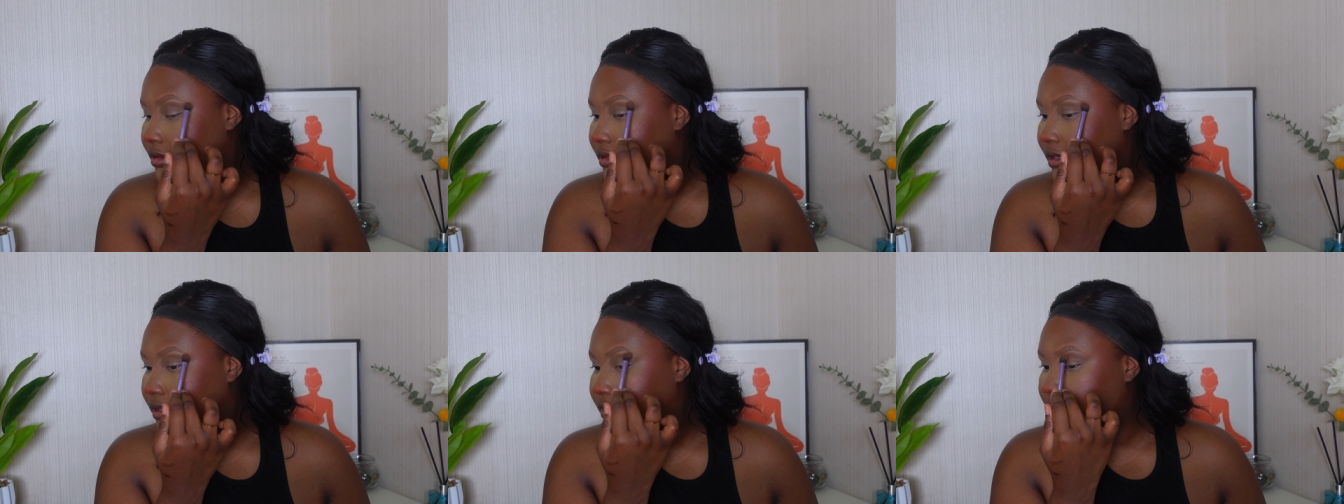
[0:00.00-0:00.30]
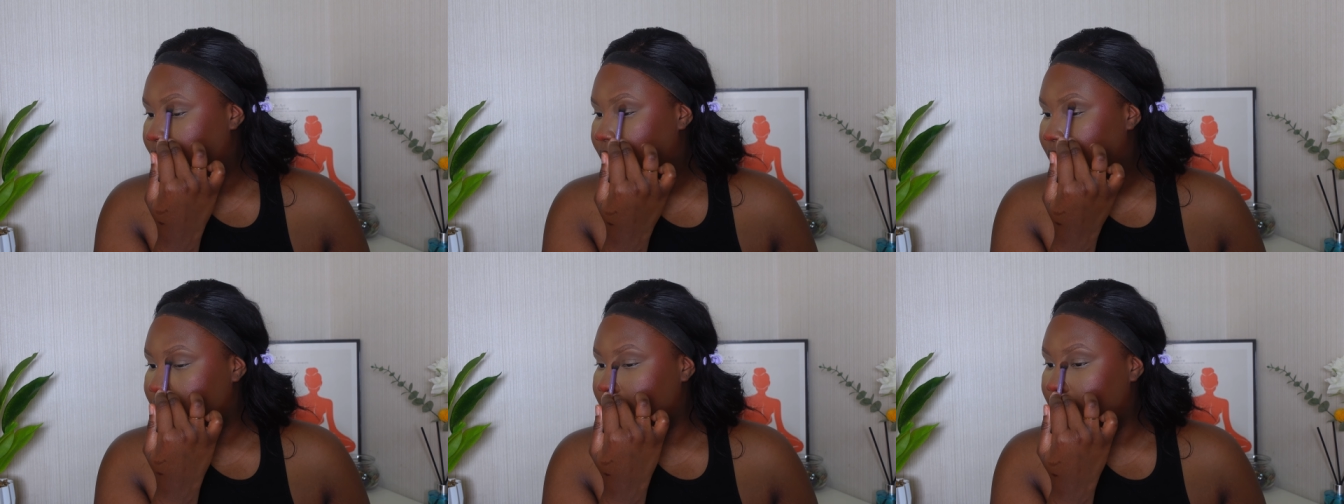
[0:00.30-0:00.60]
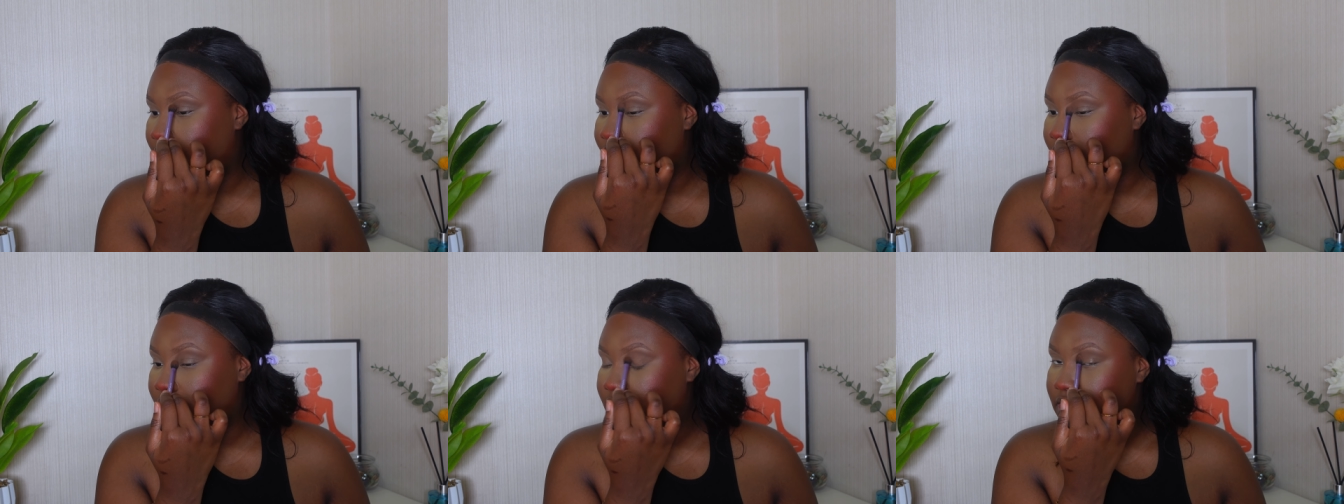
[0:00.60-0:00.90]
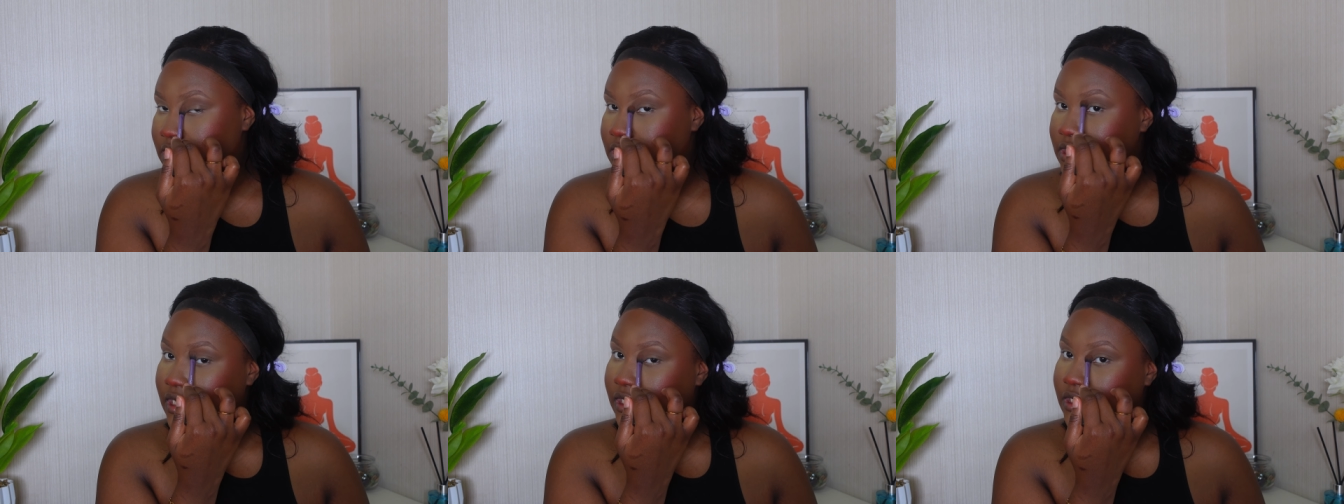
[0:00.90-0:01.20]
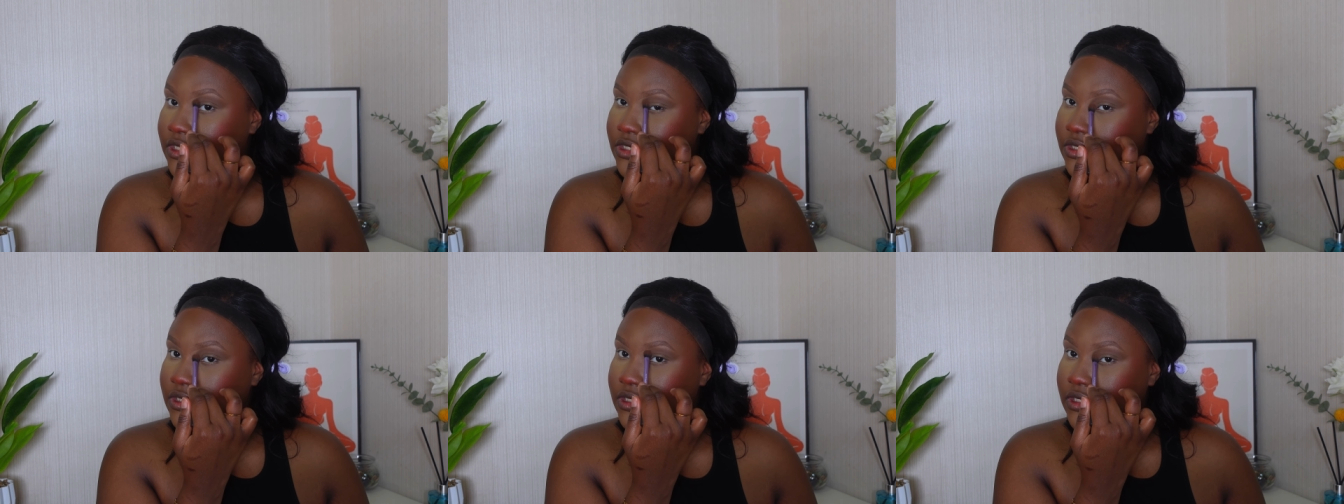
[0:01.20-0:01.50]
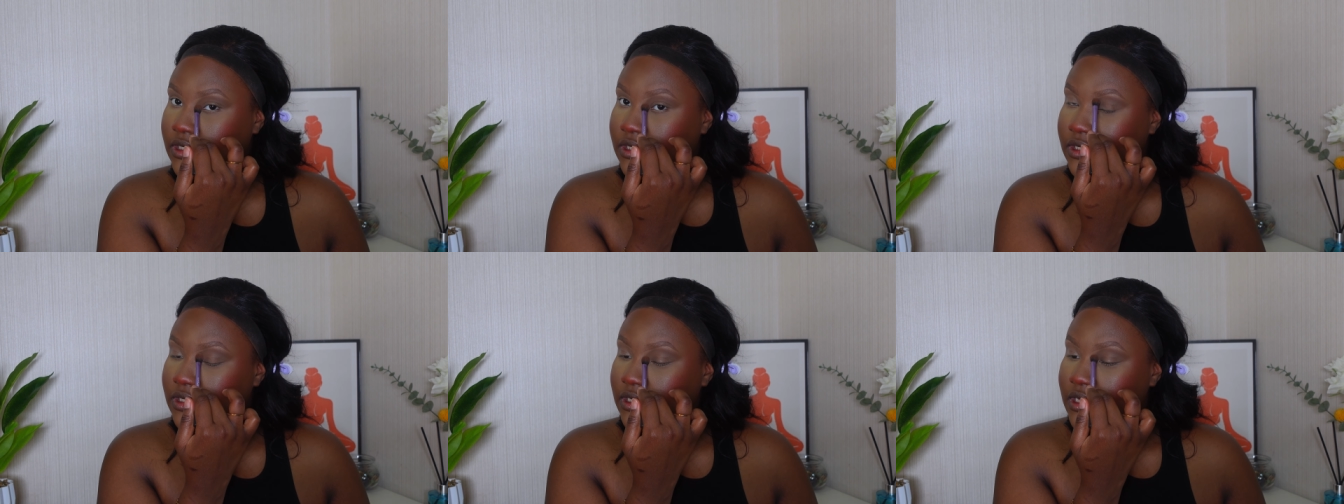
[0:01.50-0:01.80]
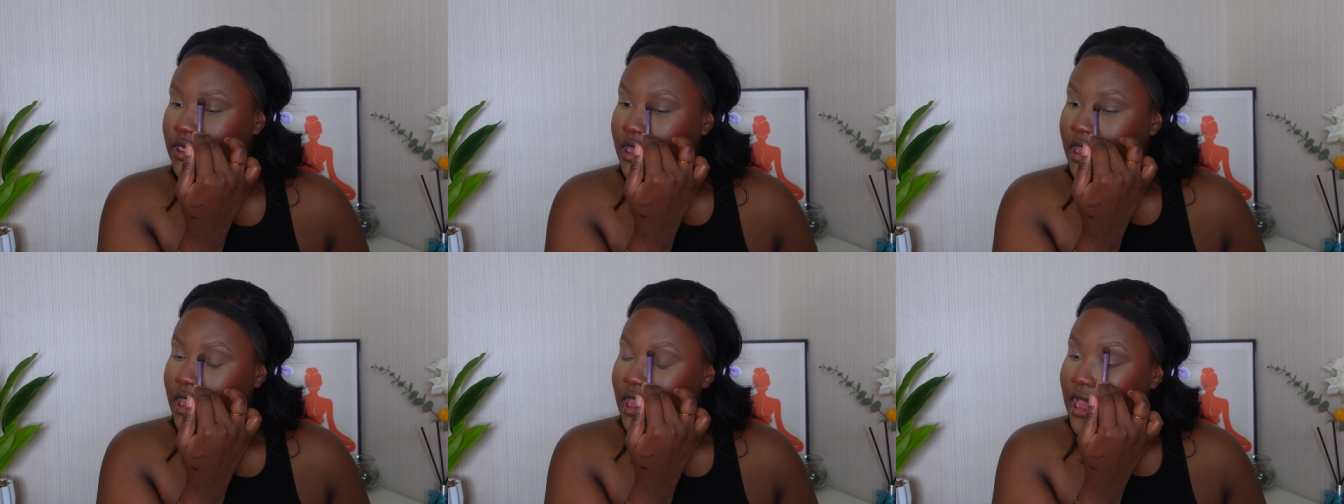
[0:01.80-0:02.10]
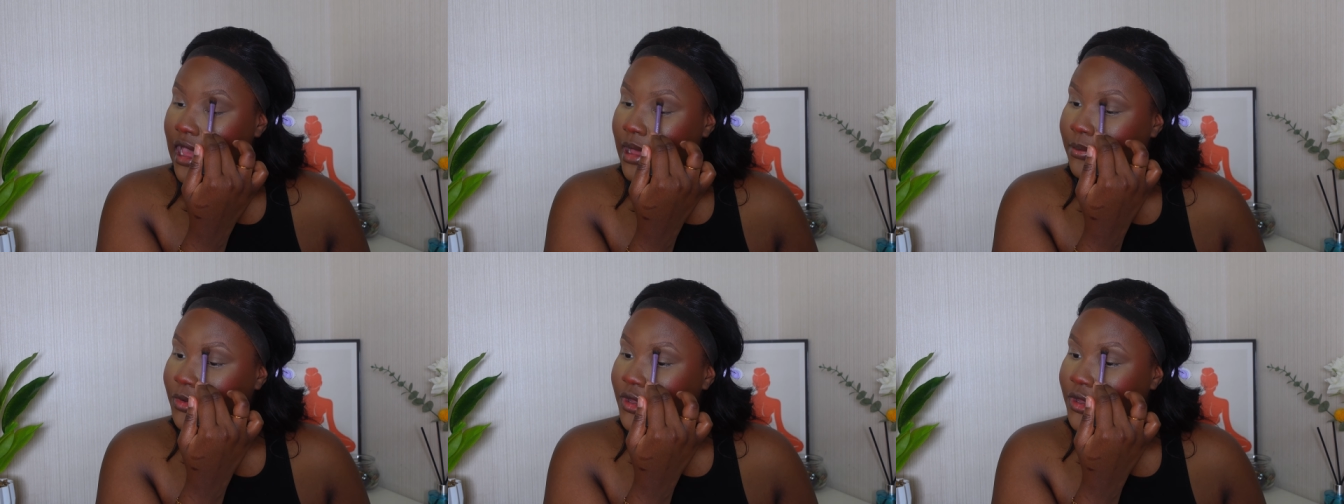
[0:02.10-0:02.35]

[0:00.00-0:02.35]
I'm going with that really dark shade. I'm